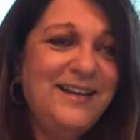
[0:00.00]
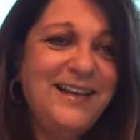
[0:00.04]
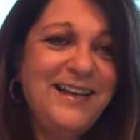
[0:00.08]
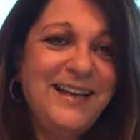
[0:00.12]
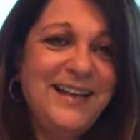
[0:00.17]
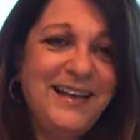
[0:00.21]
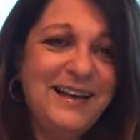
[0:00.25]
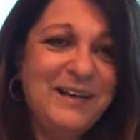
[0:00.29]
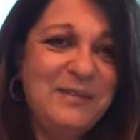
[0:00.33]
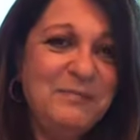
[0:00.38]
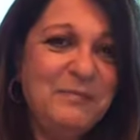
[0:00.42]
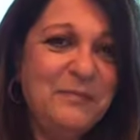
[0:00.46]

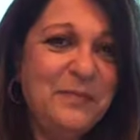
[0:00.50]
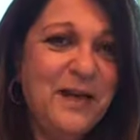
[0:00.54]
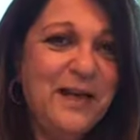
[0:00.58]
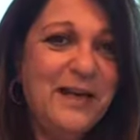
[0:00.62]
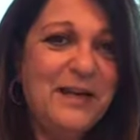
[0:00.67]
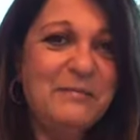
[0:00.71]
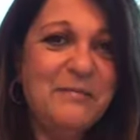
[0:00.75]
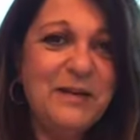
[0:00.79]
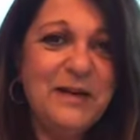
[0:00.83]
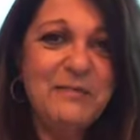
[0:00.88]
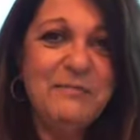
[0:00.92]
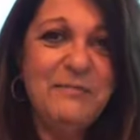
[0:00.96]
I'm
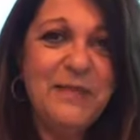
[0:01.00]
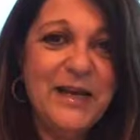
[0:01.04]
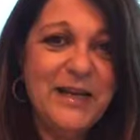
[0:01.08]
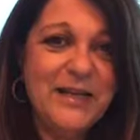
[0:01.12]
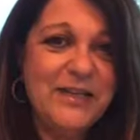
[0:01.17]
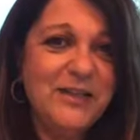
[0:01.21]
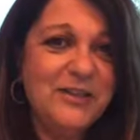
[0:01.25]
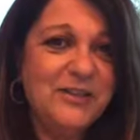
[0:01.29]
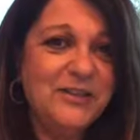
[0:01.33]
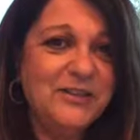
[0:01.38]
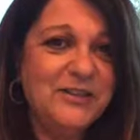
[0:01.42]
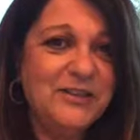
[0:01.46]
paying my
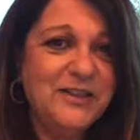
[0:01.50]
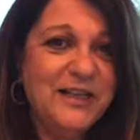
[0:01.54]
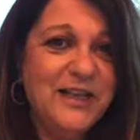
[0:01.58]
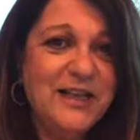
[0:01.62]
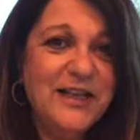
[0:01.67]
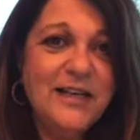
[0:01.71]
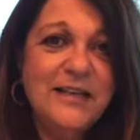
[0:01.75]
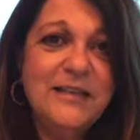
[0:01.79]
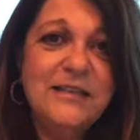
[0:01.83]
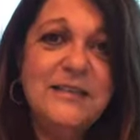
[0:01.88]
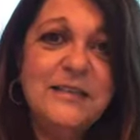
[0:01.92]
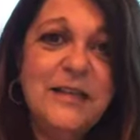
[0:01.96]
manicures
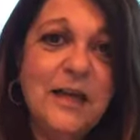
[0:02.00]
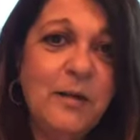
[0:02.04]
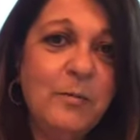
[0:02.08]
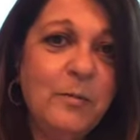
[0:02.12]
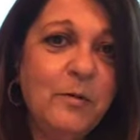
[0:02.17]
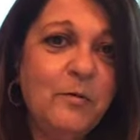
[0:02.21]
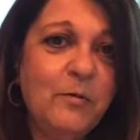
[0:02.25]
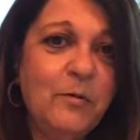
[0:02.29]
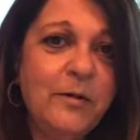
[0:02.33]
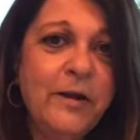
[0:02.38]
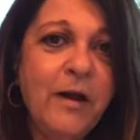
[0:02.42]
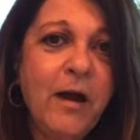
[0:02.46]

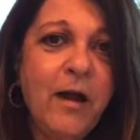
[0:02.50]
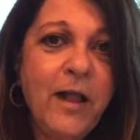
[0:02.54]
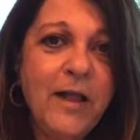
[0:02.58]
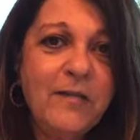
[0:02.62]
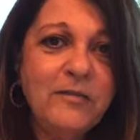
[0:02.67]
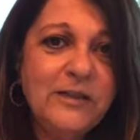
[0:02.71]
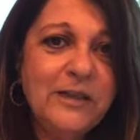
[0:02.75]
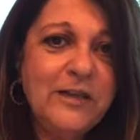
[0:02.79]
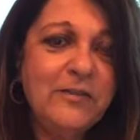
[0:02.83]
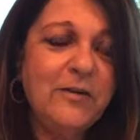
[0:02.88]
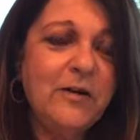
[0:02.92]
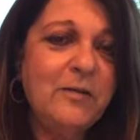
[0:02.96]
double. We all have
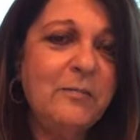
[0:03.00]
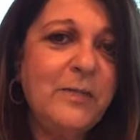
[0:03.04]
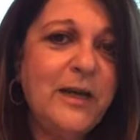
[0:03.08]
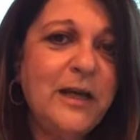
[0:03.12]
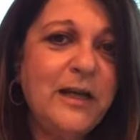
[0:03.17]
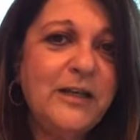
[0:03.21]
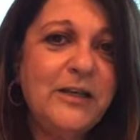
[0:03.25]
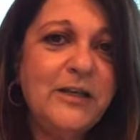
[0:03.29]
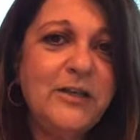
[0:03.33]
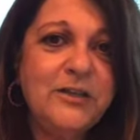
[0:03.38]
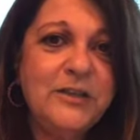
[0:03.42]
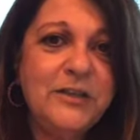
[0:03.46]
to give our
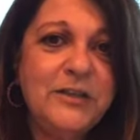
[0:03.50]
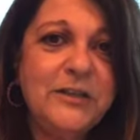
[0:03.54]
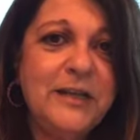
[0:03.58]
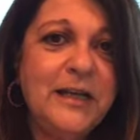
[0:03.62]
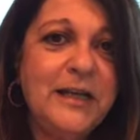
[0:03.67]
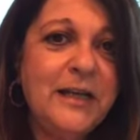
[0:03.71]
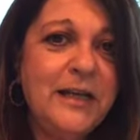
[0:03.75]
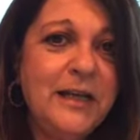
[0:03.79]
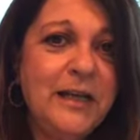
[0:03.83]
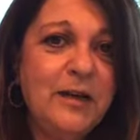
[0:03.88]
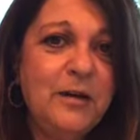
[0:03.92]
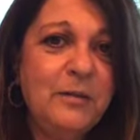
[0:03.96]
manicures
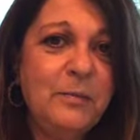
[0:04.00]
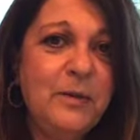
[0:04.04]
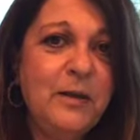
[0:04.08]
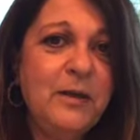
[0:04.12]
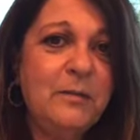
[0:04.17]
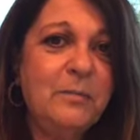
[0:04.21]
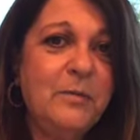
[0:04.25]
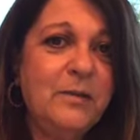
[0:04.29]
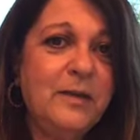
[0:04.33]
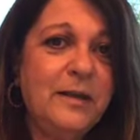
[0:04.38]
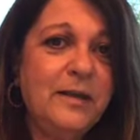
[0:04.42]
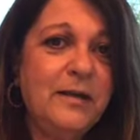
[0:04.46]
and hair
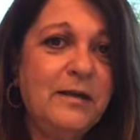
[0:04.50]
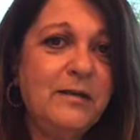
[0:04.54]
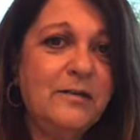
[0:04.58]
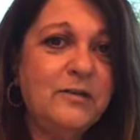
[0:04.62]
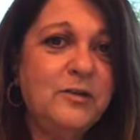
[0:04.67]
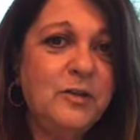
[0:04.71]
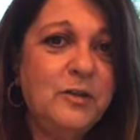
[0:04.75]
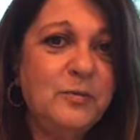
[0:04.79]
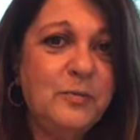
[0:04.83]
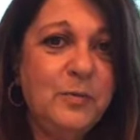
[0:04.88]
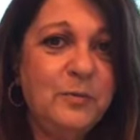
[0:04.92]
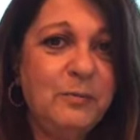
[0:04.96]
people like
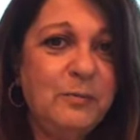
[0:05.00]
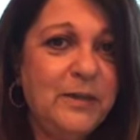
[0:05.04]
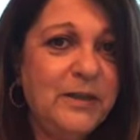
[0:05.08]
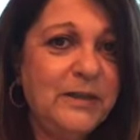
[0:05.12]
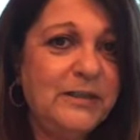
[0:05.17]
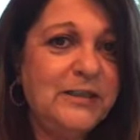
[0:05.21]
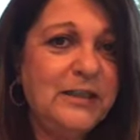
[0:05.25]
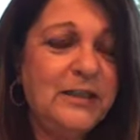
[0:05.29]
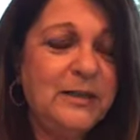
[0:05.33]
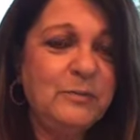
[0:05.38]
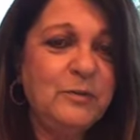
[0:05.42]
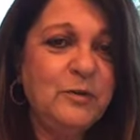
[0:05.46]
super big
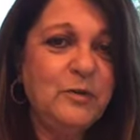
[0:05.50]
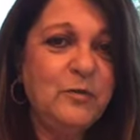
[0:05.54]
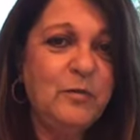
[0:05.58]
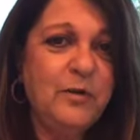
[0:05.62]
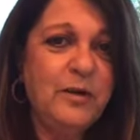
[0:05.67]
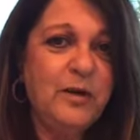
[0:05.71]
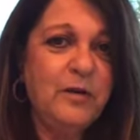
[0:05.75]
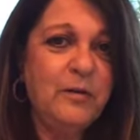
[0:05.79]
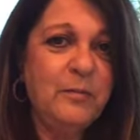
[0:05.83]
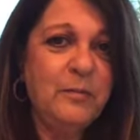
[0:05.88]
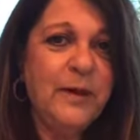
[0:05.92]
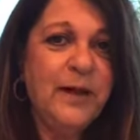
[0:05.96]
tips when we
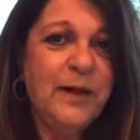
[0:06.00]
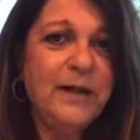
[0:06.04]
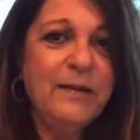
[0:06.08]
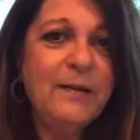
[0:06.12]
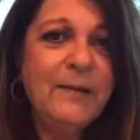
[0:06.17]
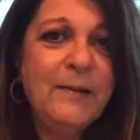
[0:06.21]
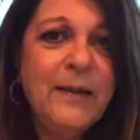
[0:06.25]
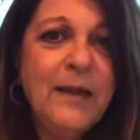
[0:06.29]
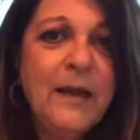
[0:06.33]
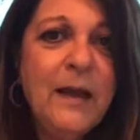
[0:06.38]
go back.